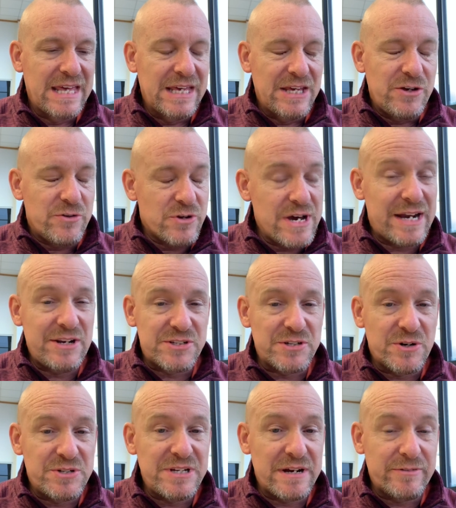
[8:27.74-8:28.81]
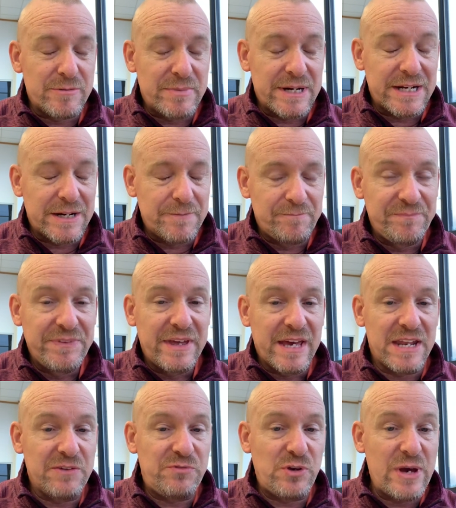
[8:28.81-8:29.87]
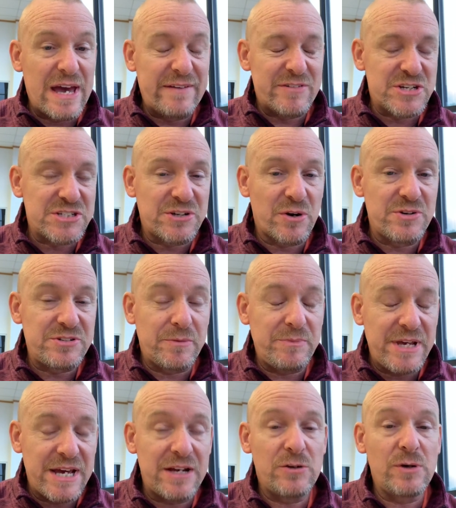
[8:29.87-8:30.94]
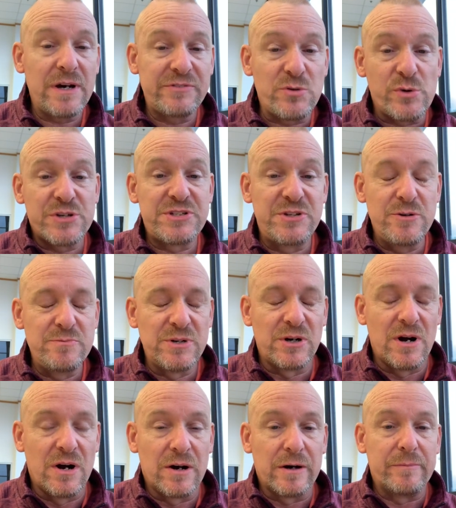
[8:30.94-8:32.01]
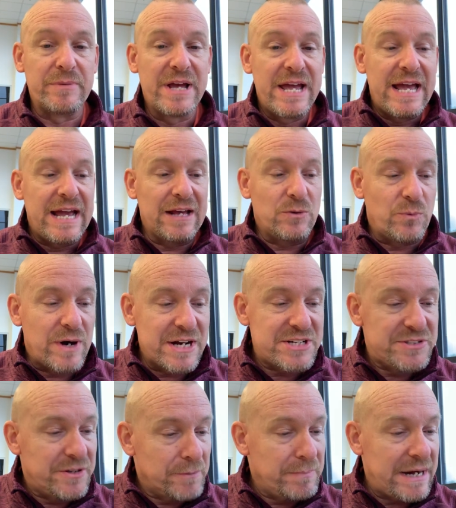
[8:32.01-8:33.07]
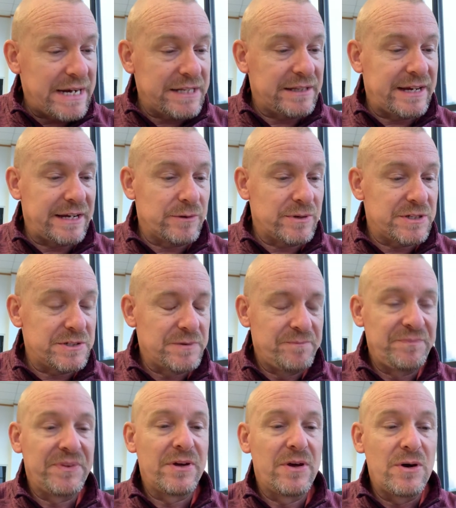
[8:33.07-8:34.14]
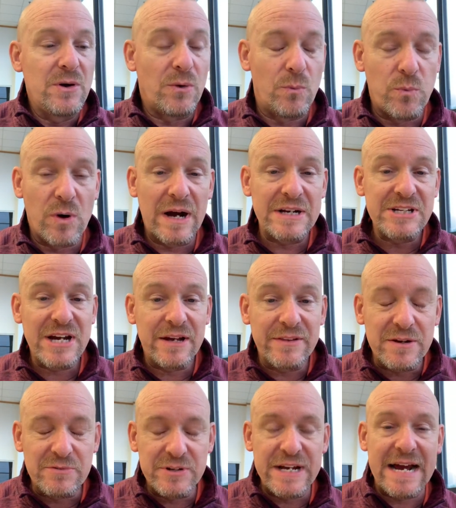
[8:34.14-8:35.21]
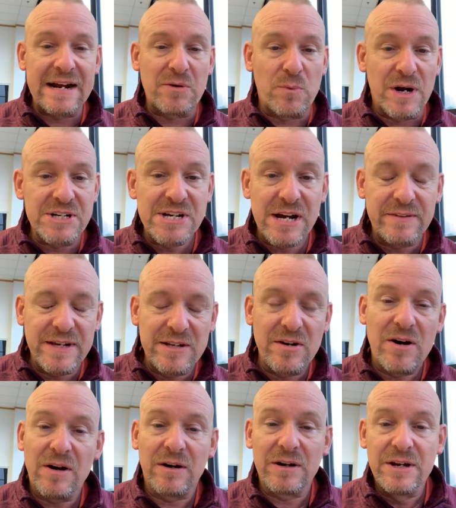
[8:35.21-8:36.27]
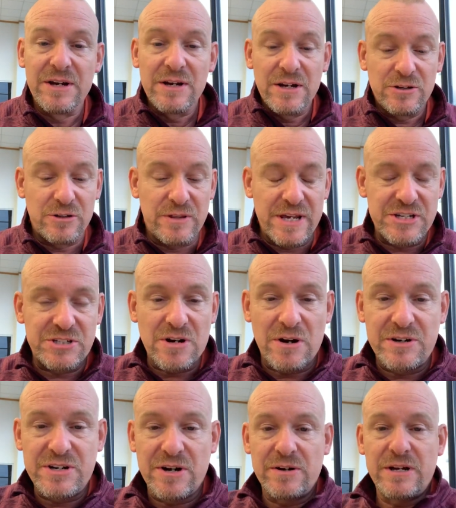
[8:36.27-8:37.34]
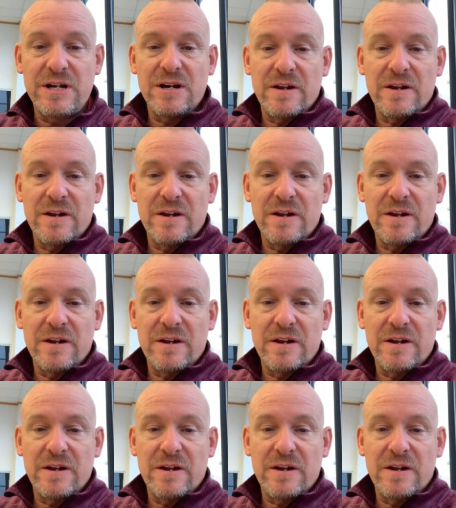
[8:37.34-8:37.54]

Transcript: You got to search everybody. And if you haven't searched them yet, you have to assume they're armed and watch their body language. Watch how they react. Watch how they talk. Do they start turning?